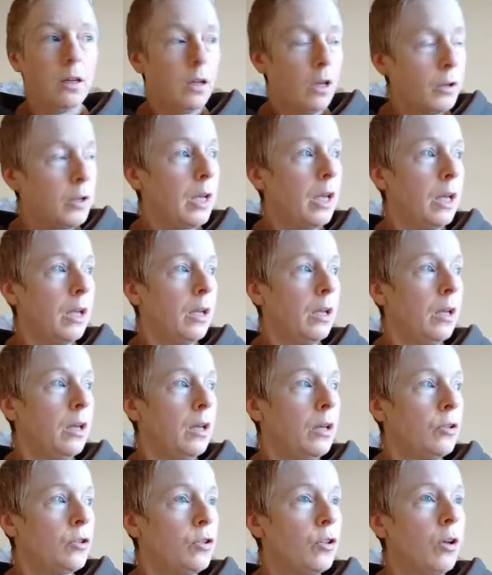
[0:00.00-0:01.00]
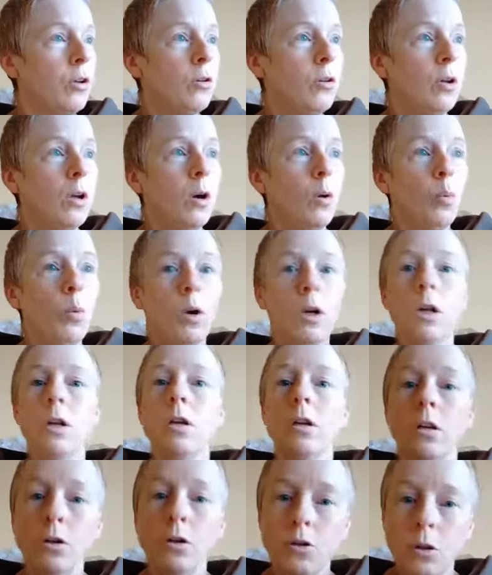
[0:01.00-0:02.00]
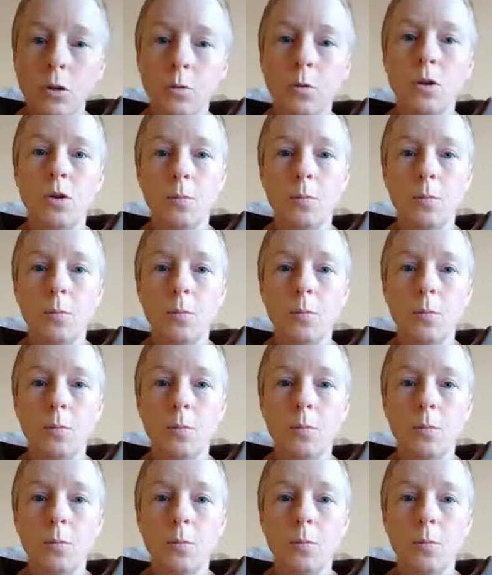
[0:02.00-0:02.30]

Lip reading: Okay. So what are you to do with